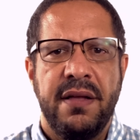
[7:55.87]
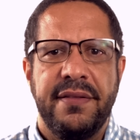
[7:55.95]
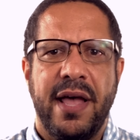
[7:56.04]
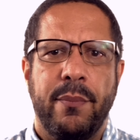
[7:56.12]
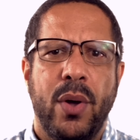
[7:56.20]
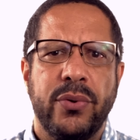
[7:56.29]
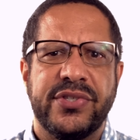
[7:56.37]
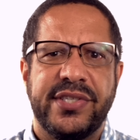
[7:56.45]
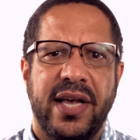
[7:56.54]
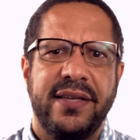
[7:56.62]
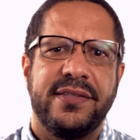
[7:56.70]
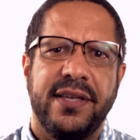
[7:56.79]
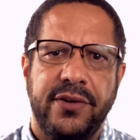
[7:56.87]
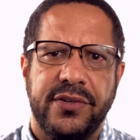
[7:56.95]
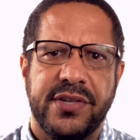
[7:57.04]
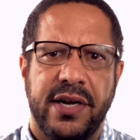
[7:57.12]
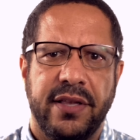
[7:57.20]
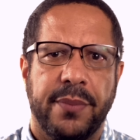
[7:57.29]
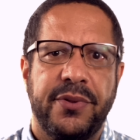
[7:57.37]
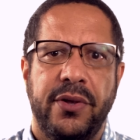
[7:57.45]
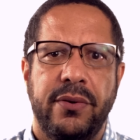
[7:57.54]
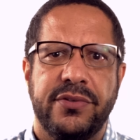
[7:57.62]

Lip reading: Now, most sites that you sign up to,